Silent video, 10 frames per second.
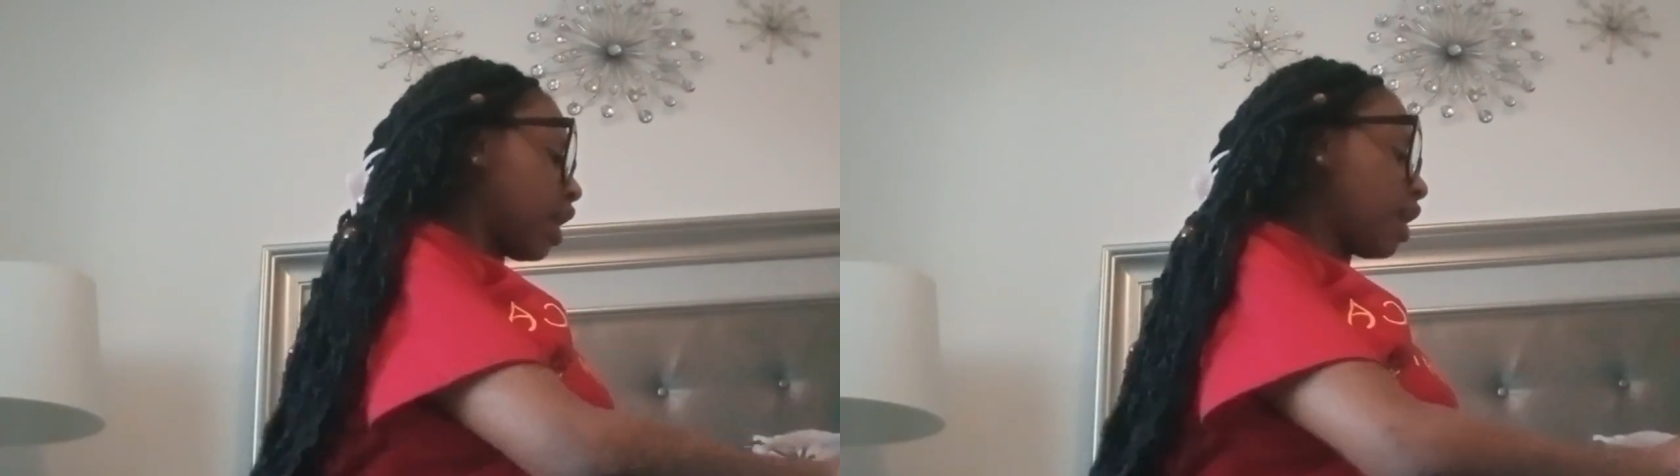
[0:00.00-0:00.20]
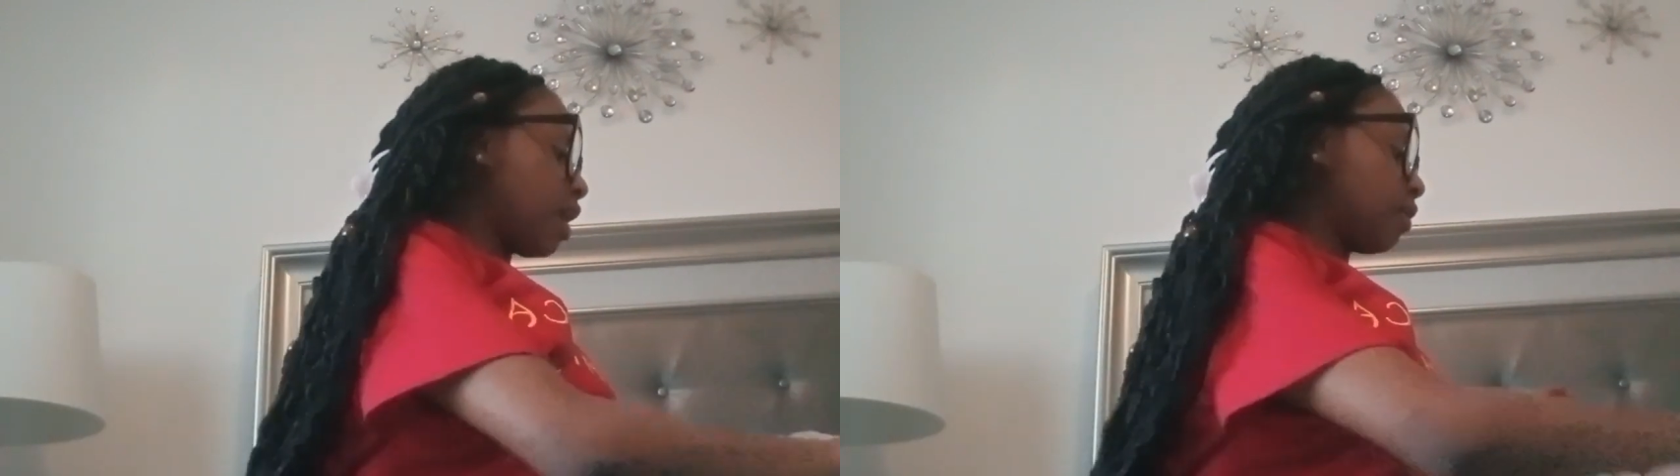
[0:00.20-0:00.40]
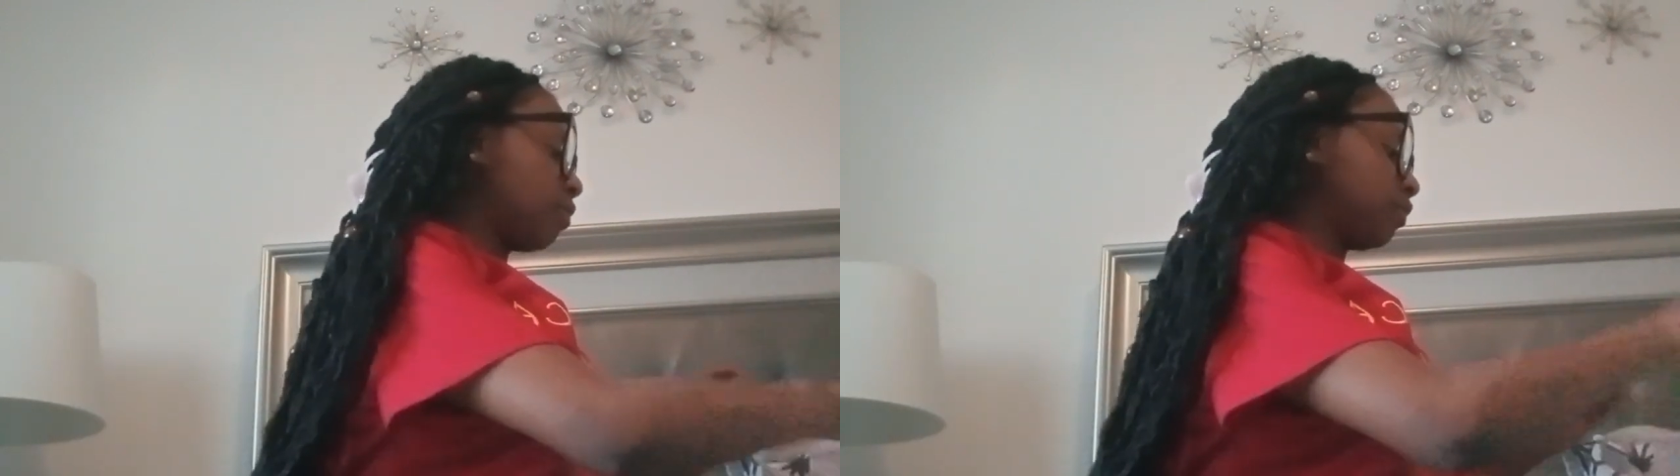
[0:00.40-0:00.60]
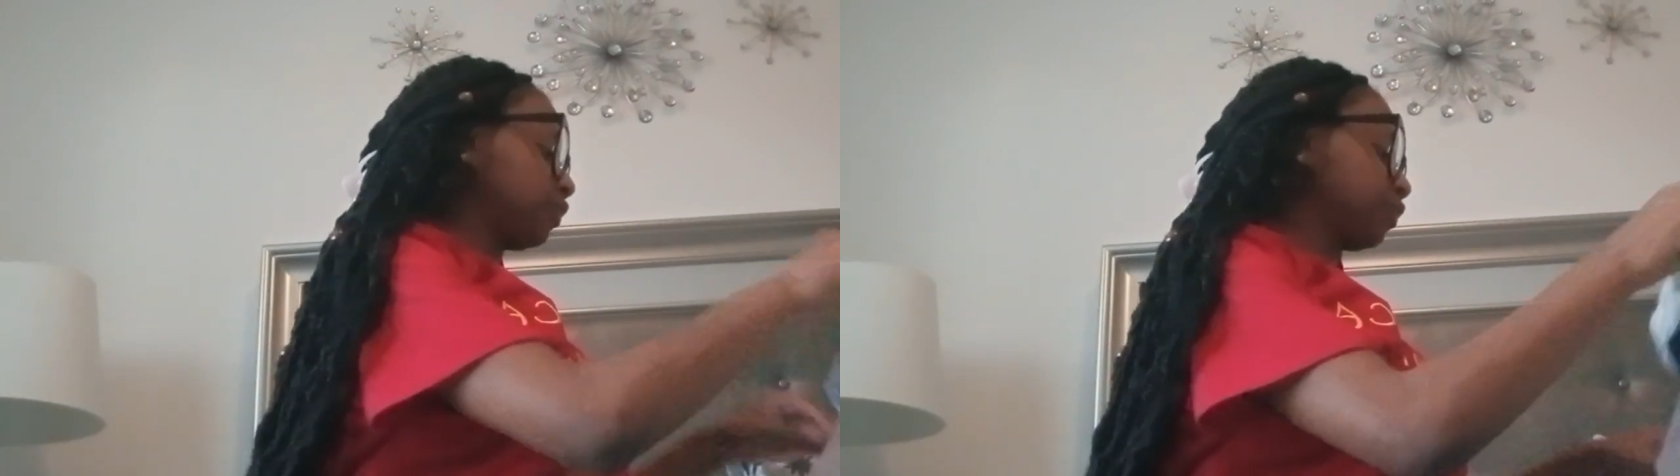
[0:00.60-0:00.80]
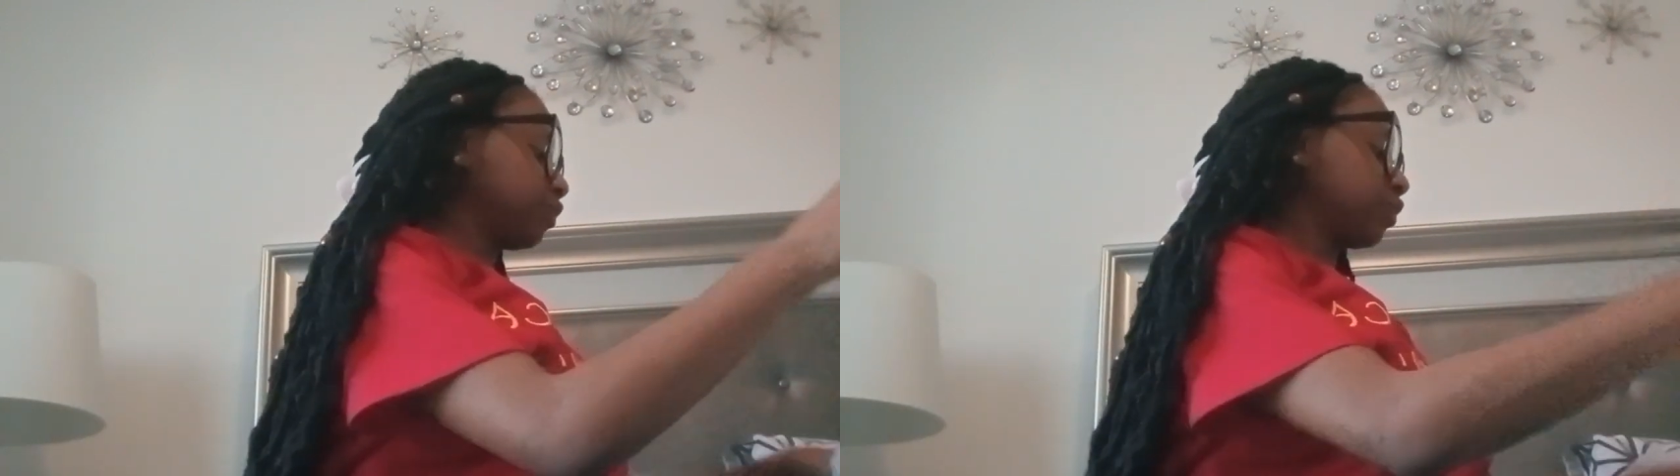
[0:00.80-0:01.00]
Um,
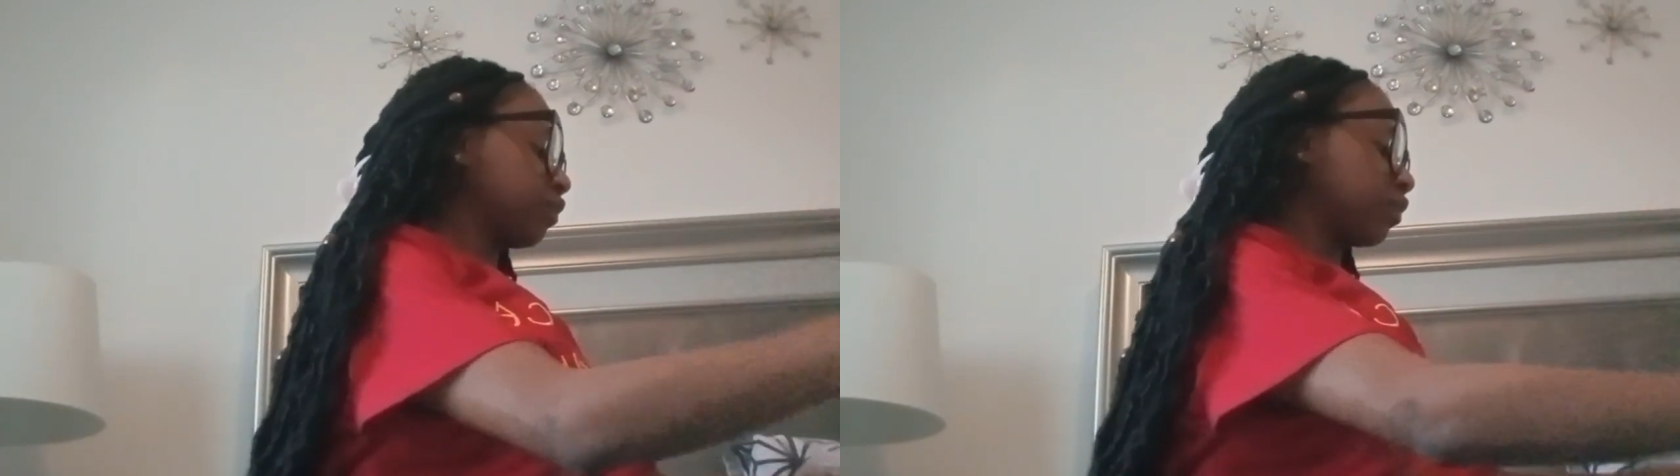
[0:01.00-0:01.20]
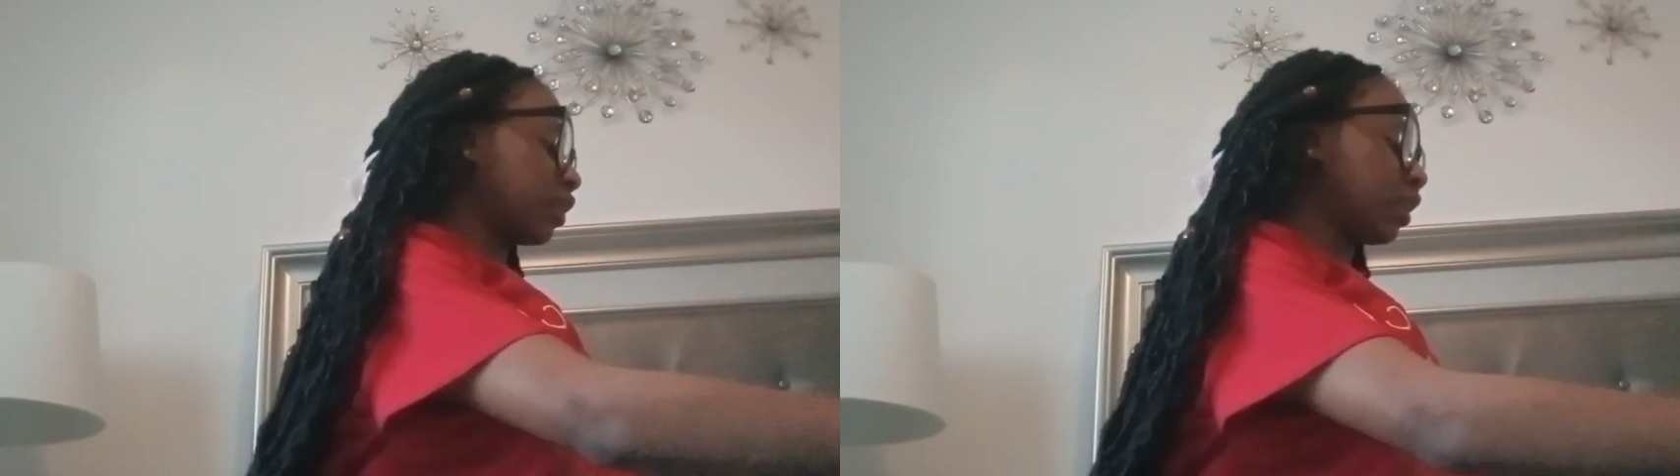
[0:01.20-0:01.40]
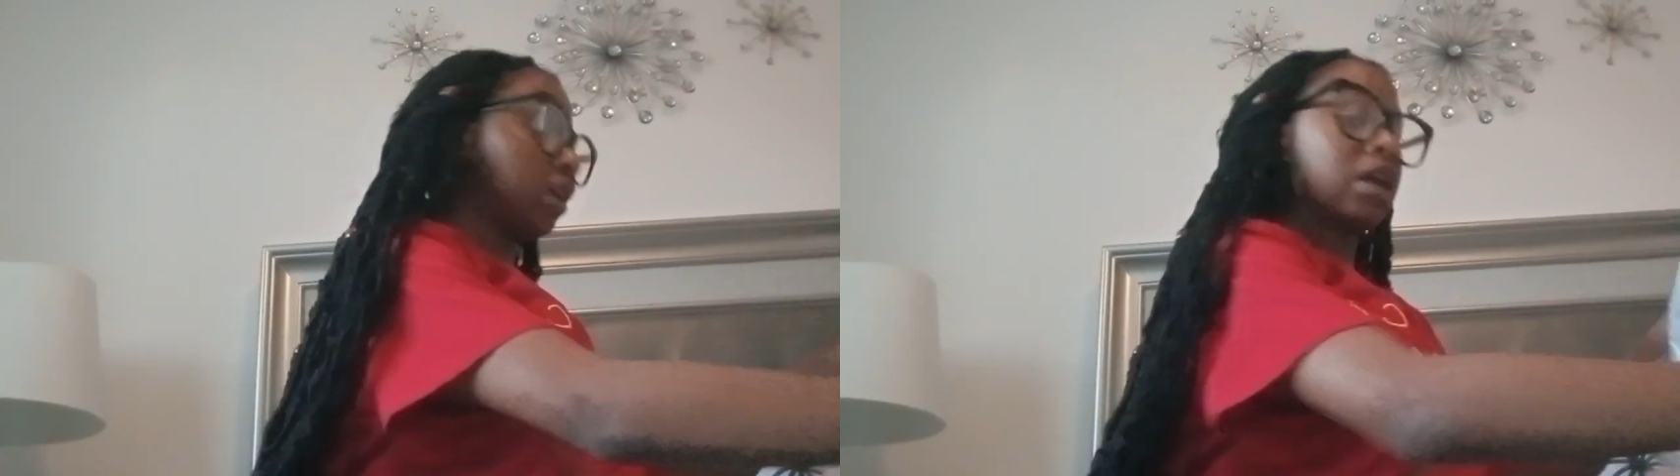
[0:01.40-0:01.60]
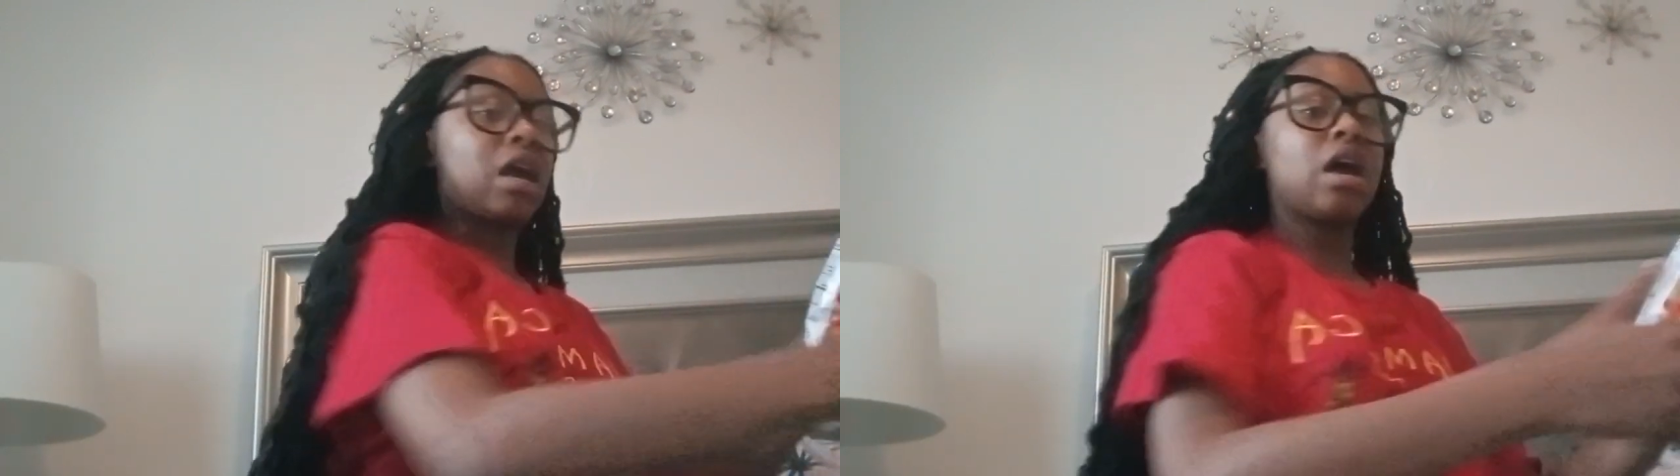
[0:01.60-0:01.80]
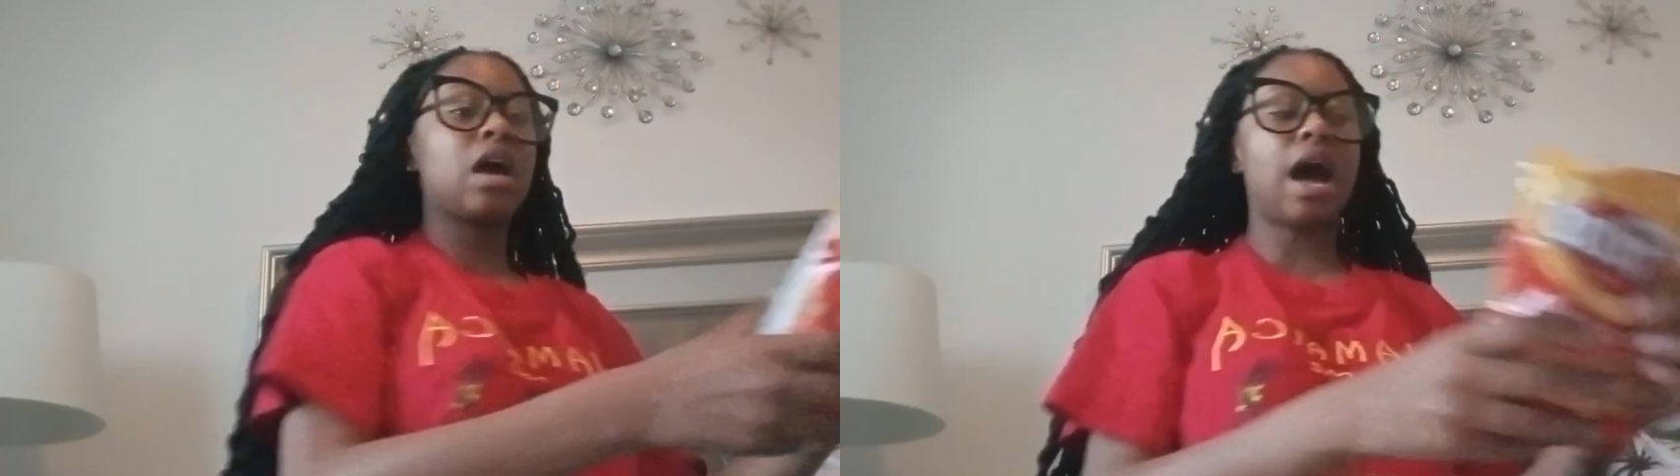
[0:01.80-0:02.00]

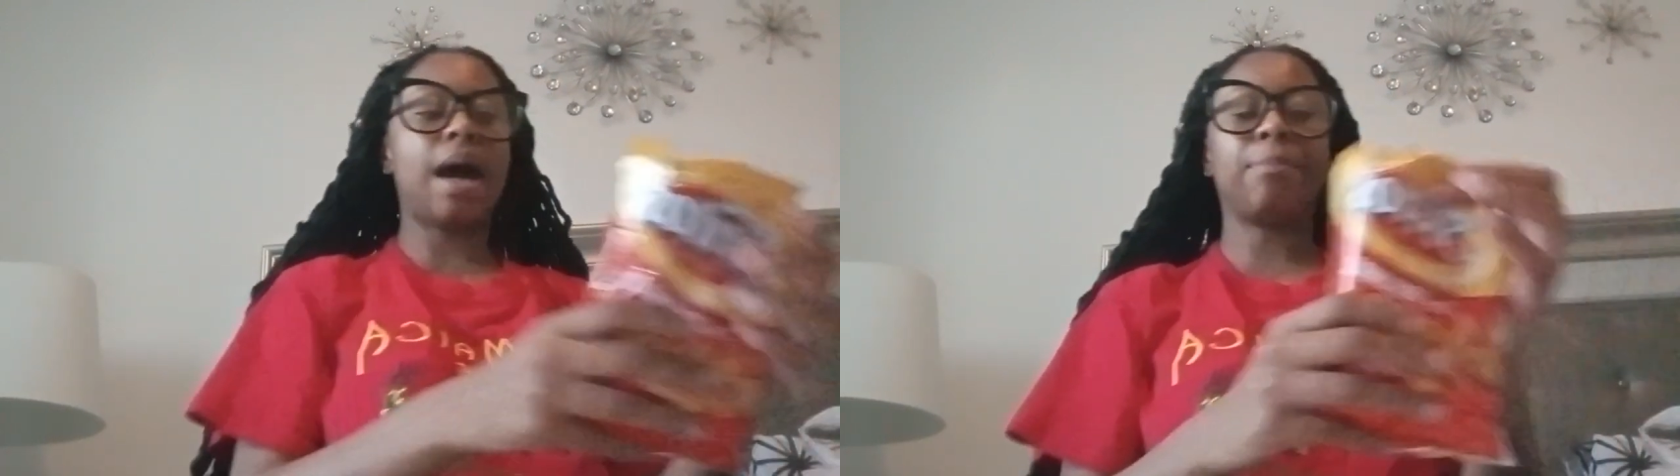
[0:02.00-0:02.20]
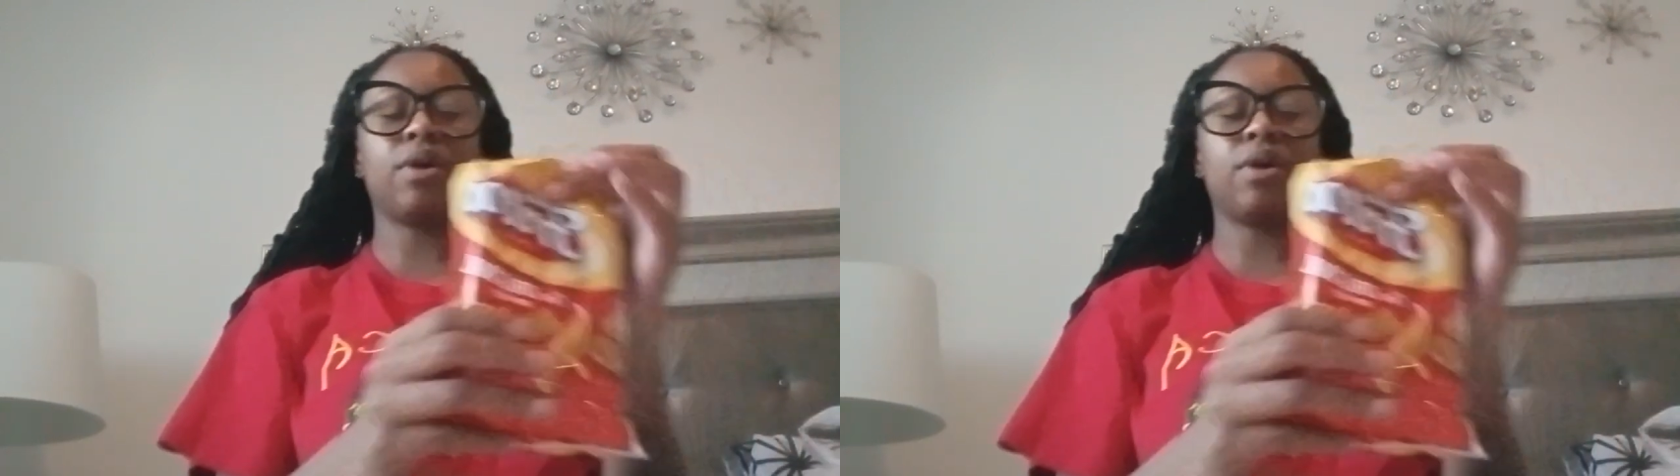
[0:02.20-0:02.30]
I